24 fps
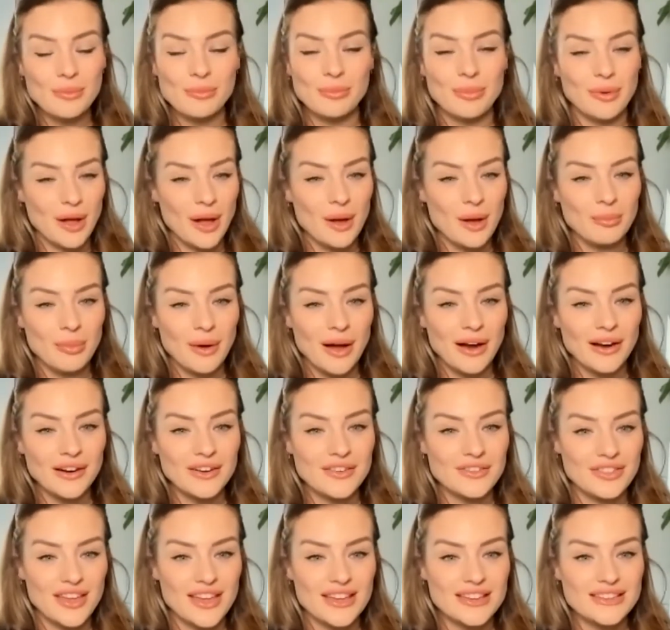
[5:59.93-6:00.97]
become part
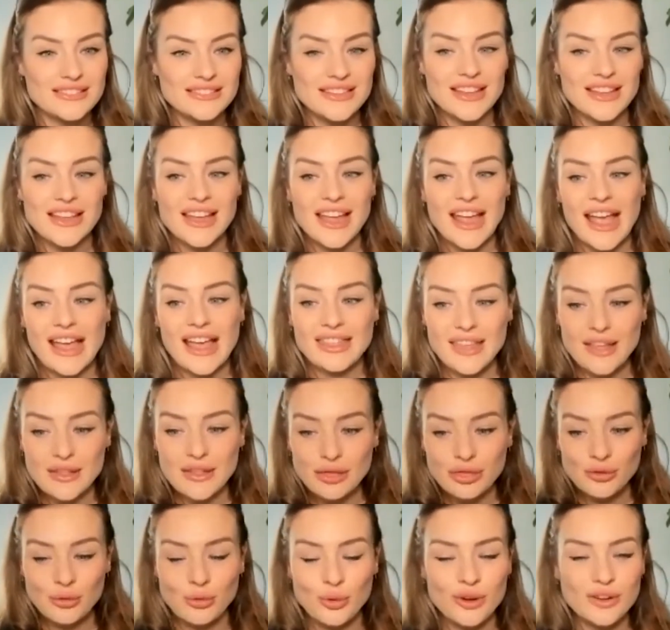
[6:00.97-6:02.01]
of this? And
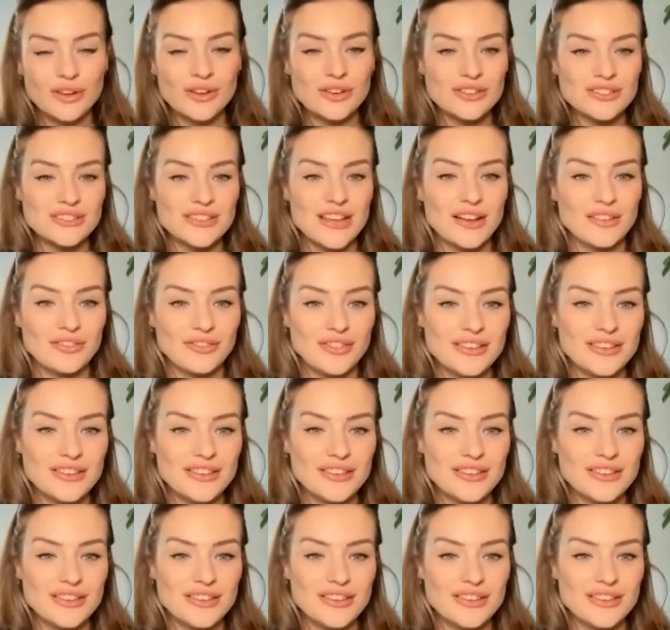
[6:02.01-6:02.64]
then throwing yourself